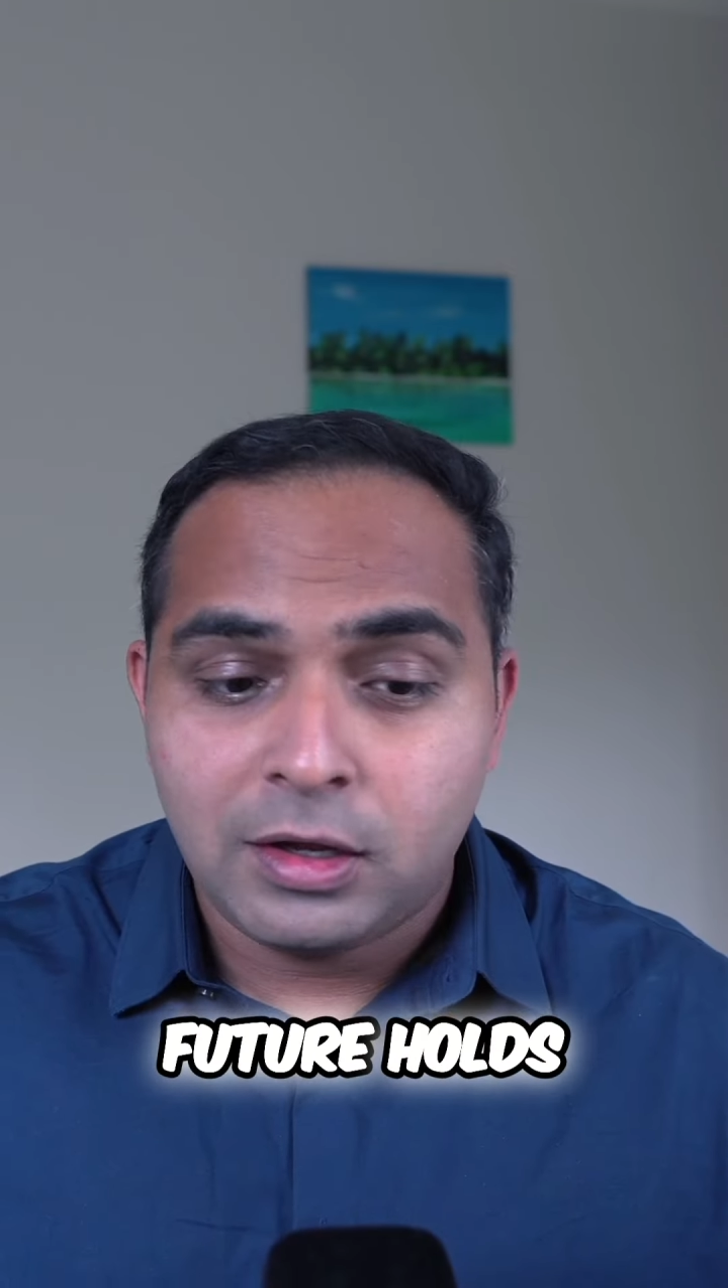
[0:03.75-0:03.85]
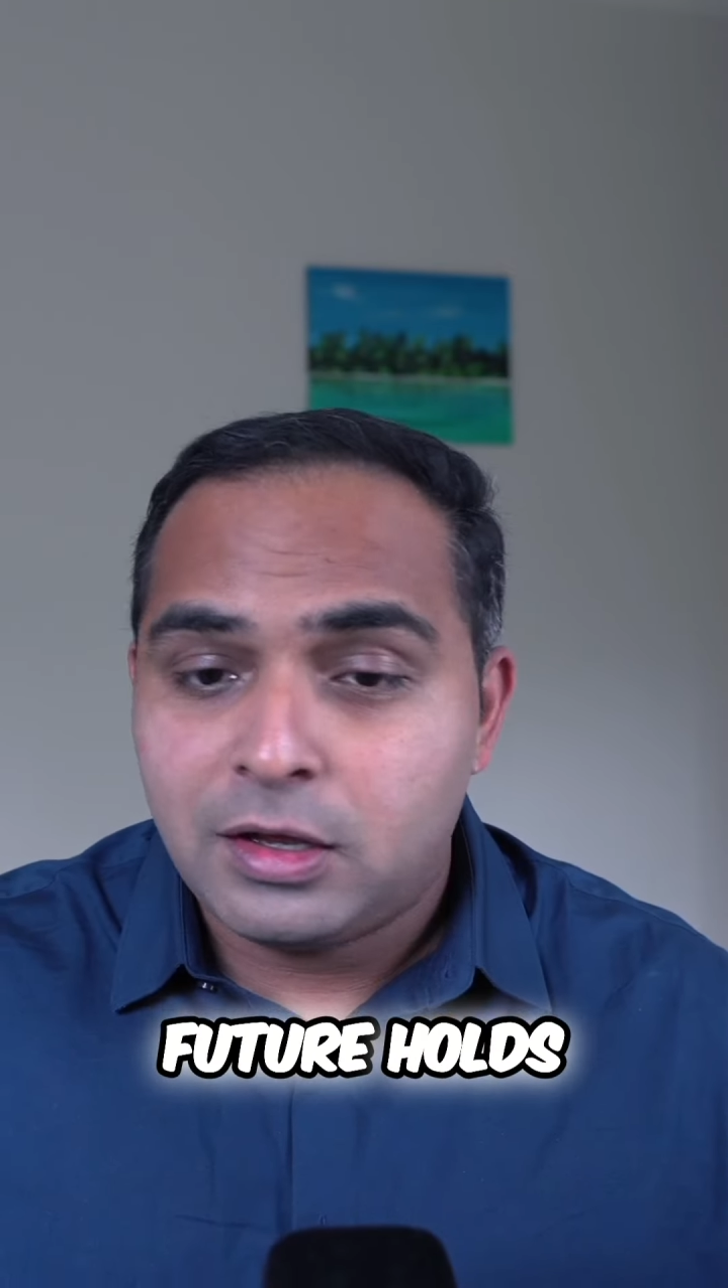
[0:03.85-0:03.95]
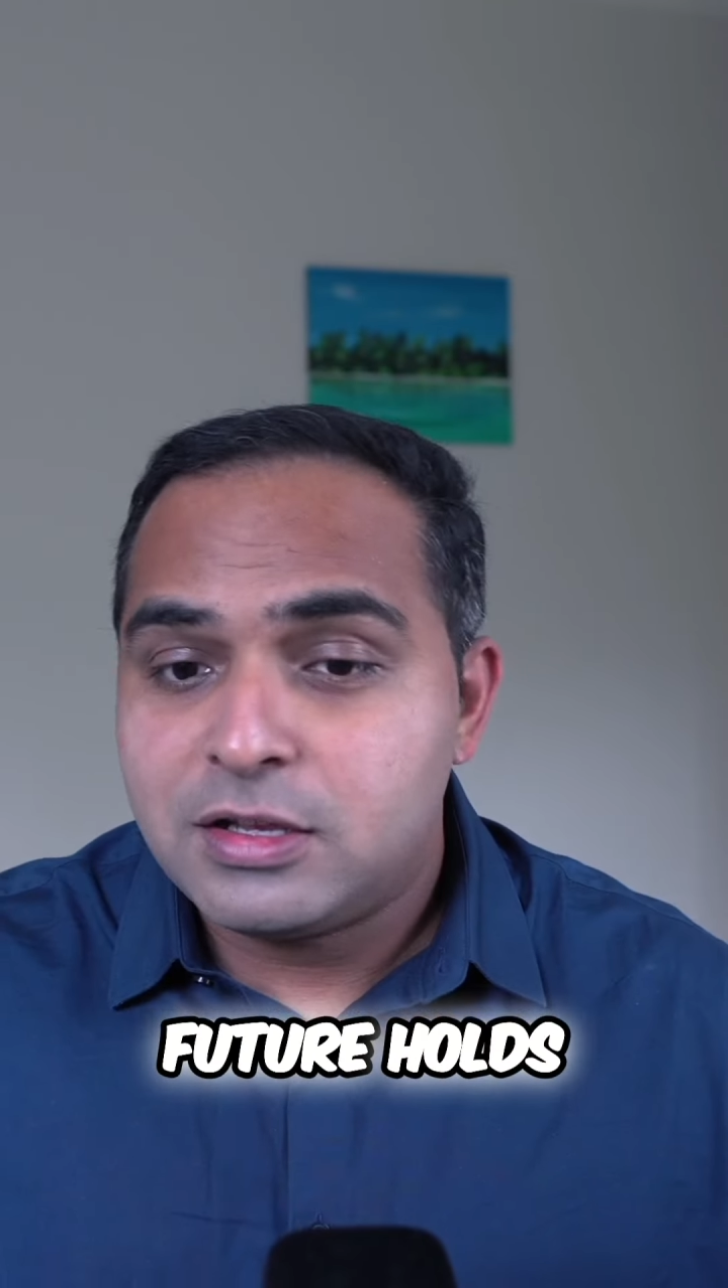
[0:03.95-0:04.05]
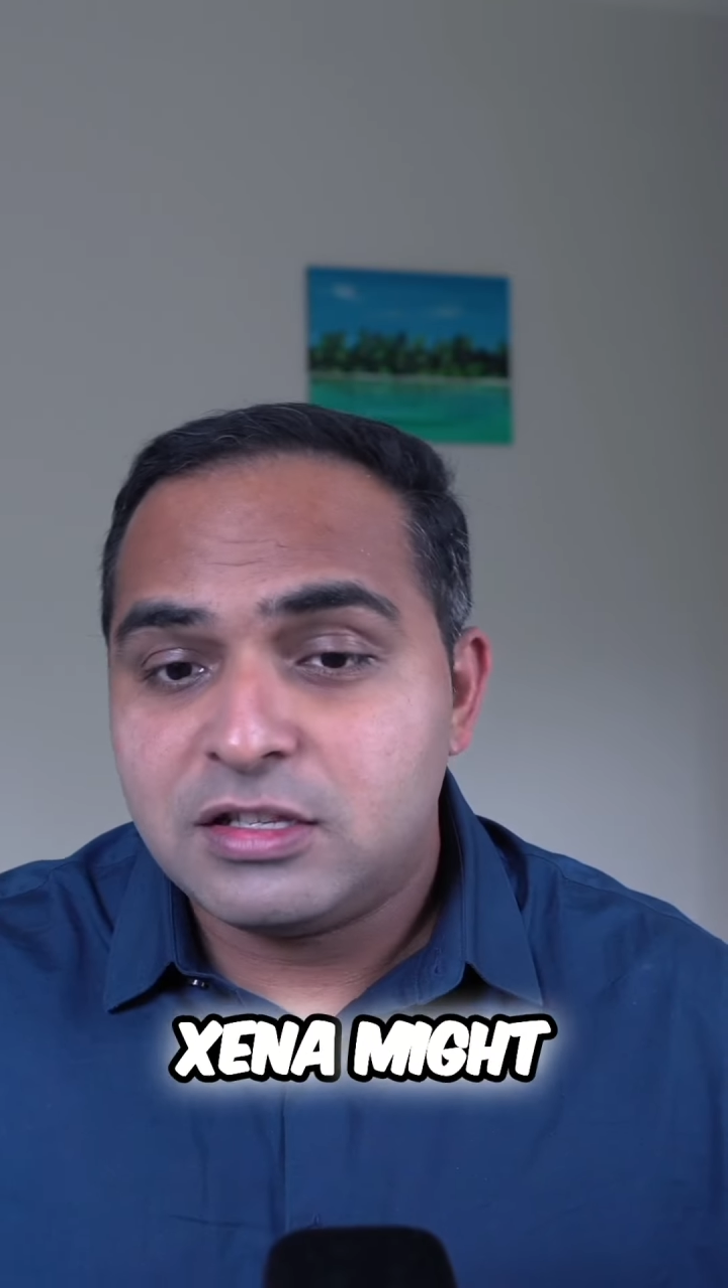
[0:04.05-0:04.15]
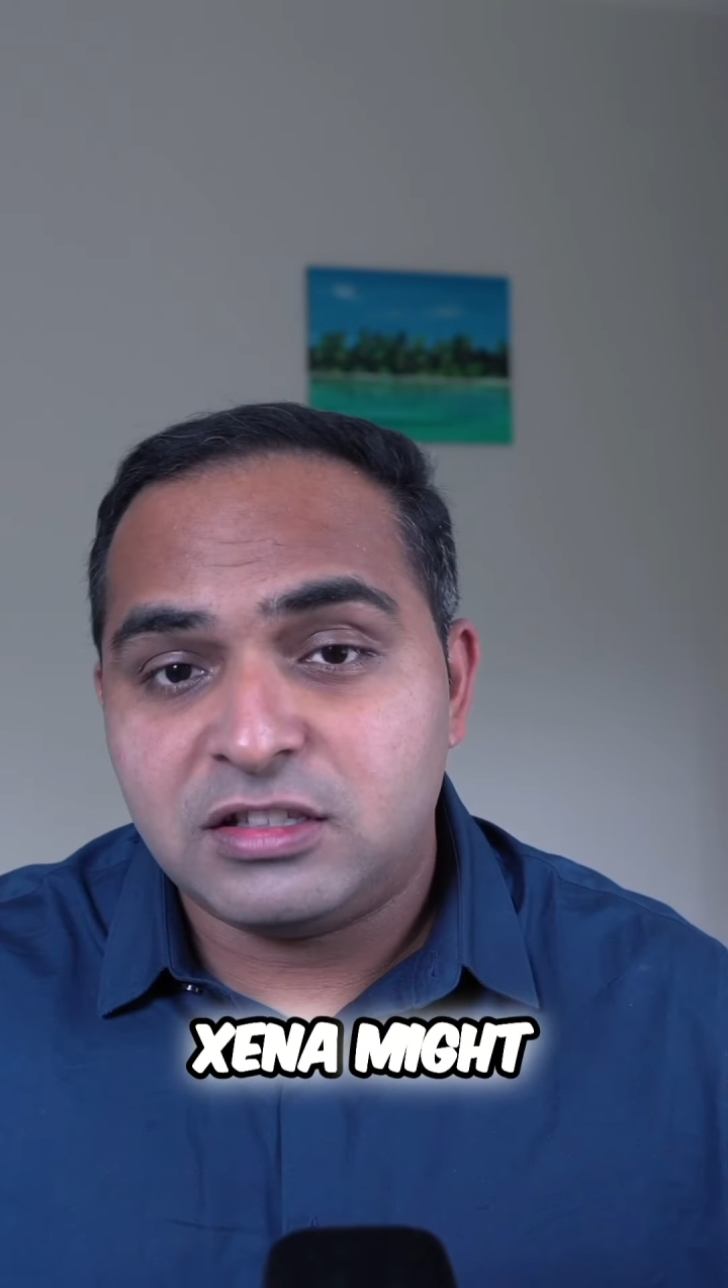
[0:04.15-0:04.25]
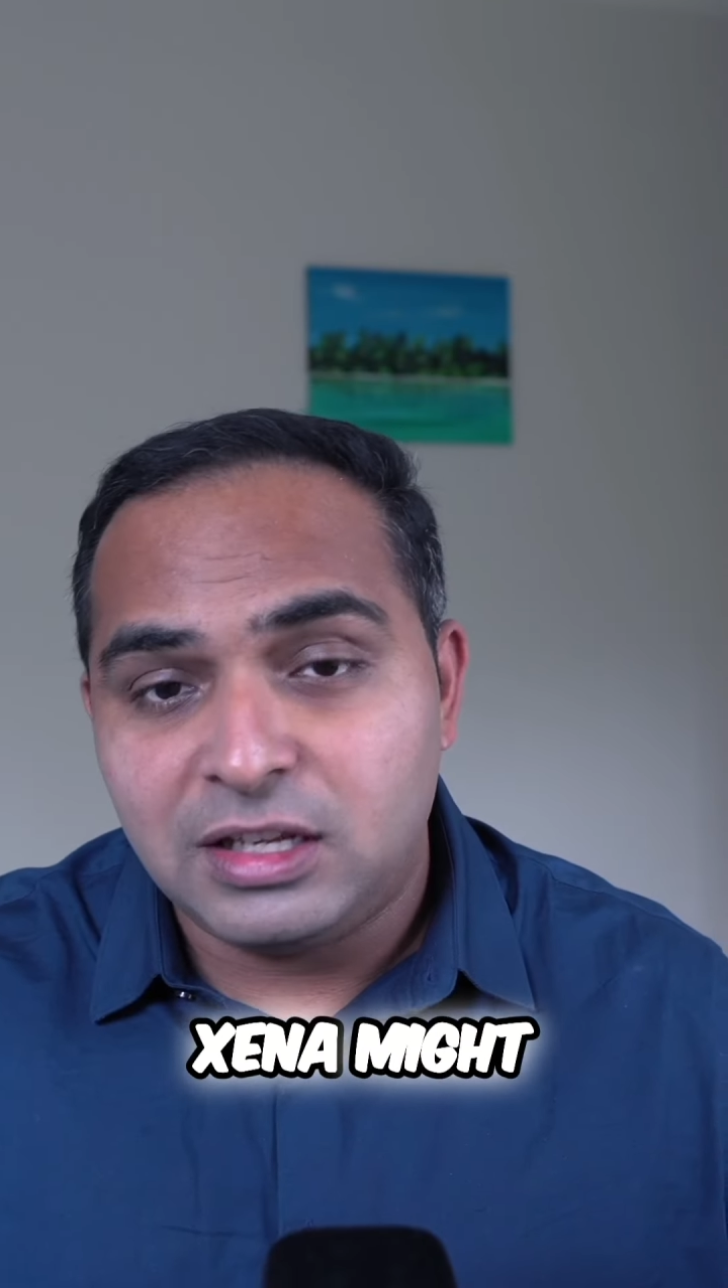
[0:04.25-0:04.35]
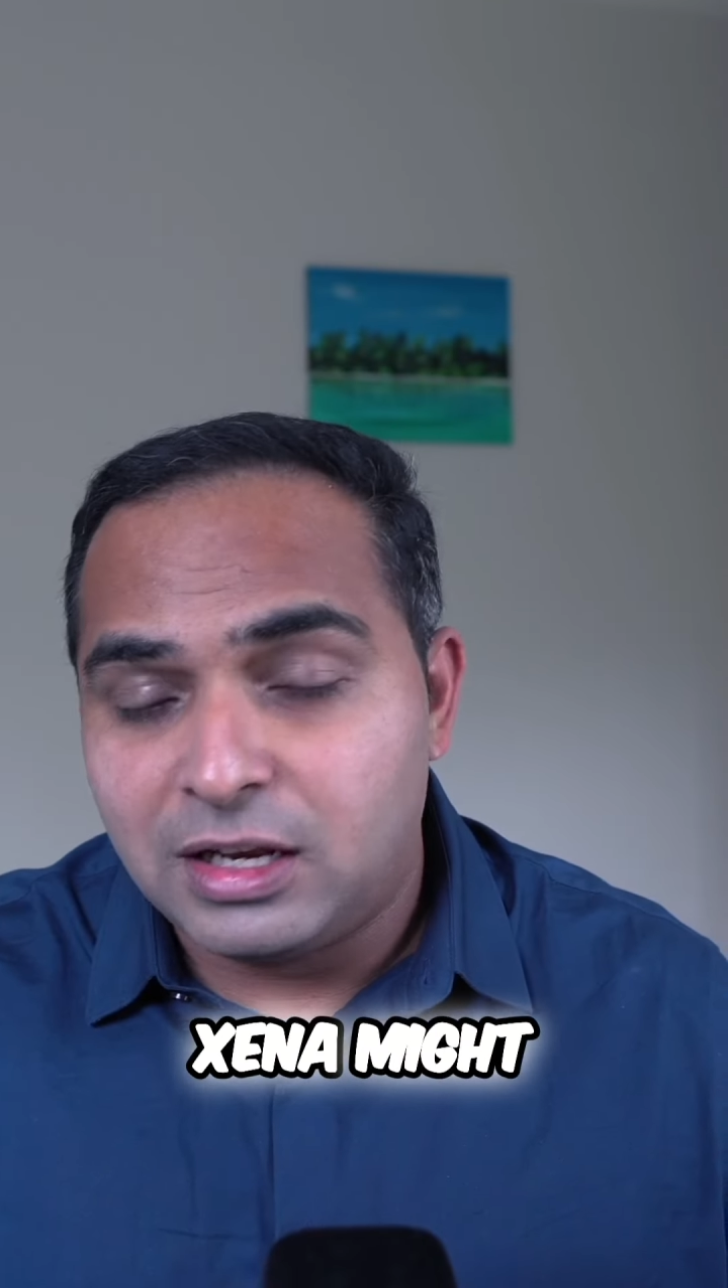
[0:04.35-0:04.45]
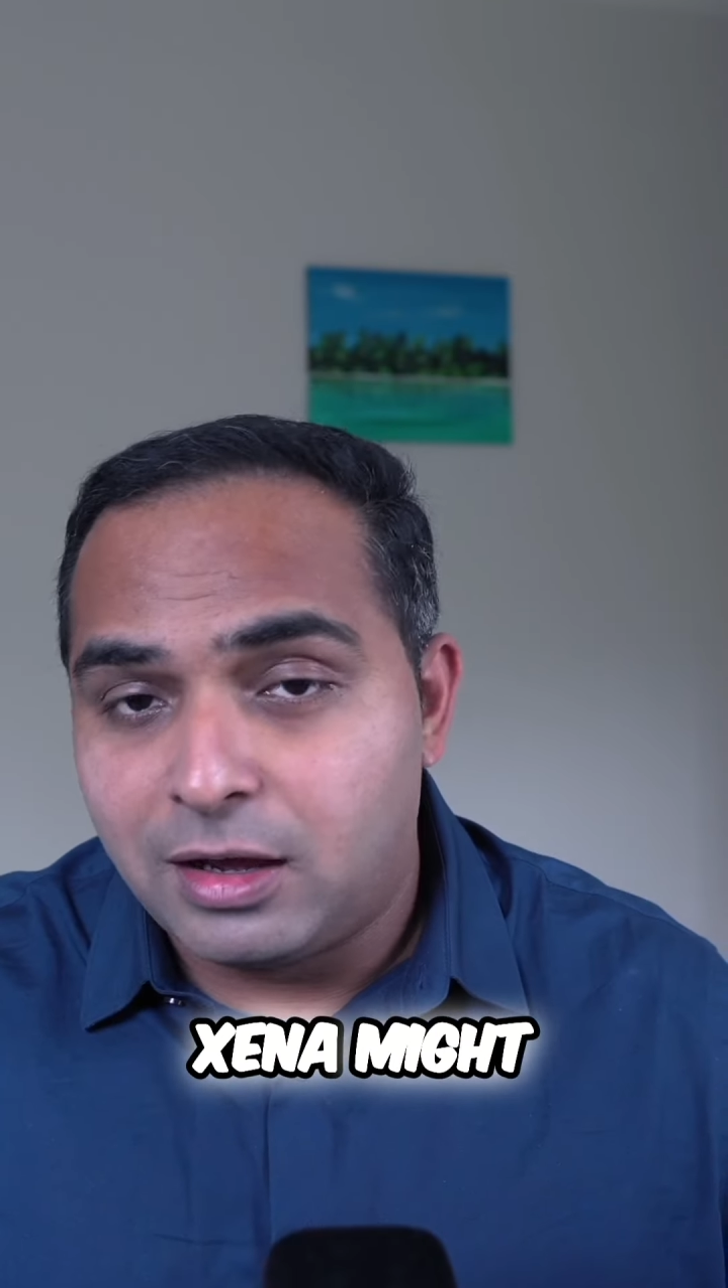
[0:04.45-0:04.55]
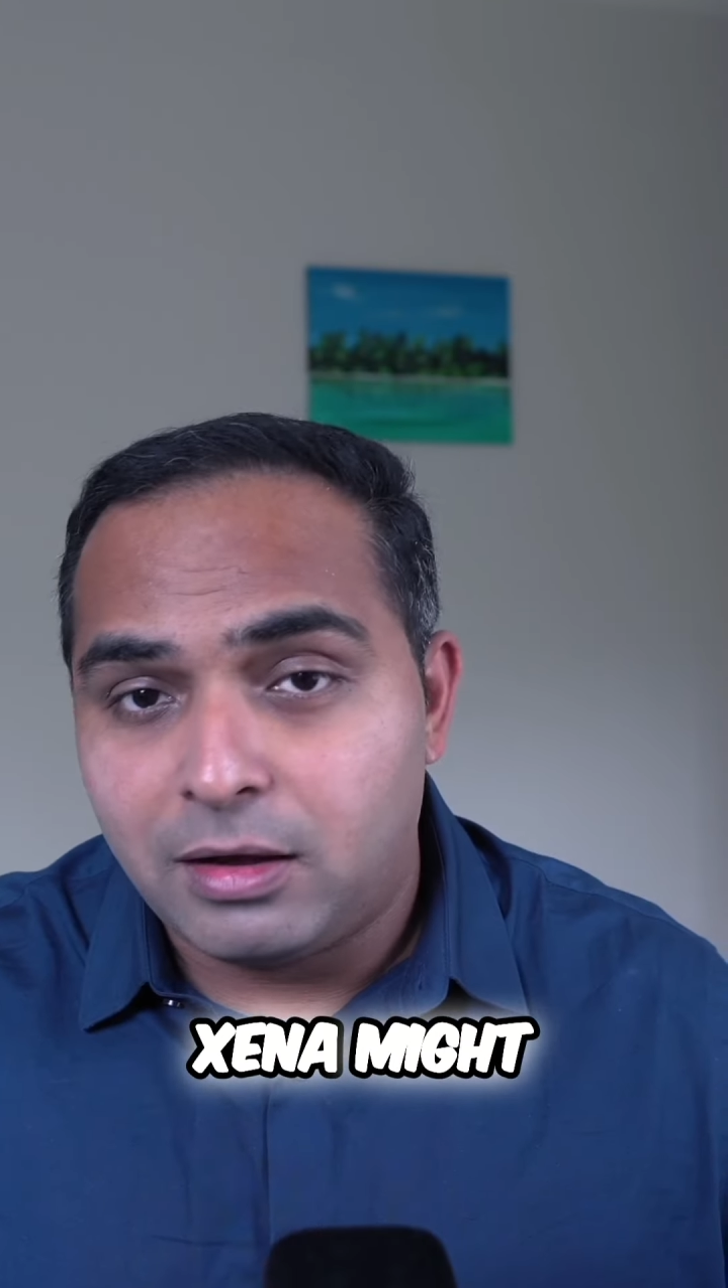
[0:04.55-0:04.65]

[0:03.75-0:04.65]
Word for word: Xena